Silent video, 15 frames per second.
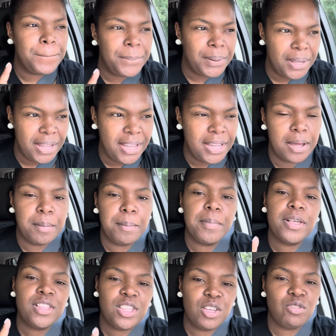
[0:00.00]
p.m.
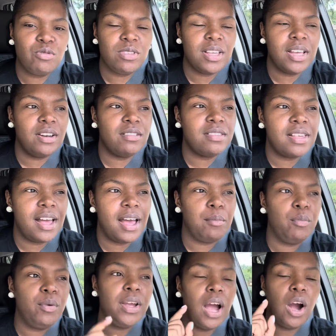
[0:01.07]
Central Standard
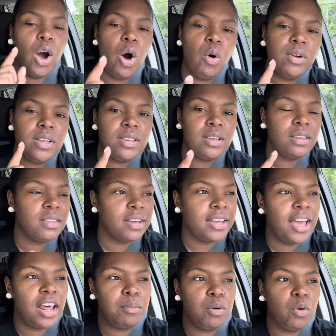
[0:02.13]
Time, we are holding each other
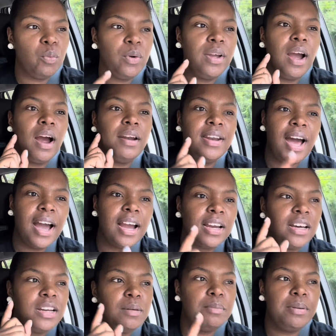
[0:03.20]
accountable. We are not
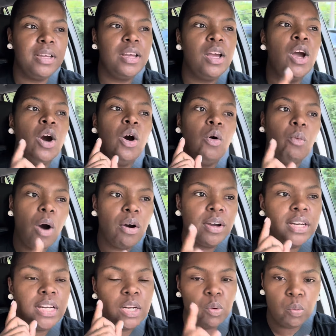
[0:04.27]
going to be
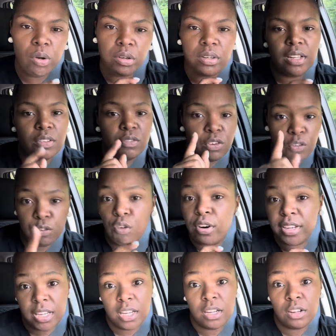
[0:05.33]
walking in the wilderness for
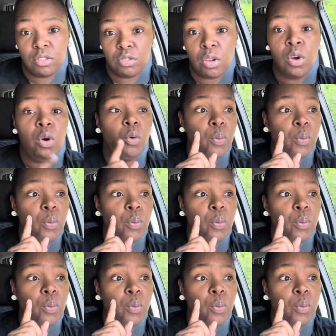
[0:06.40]
40 years.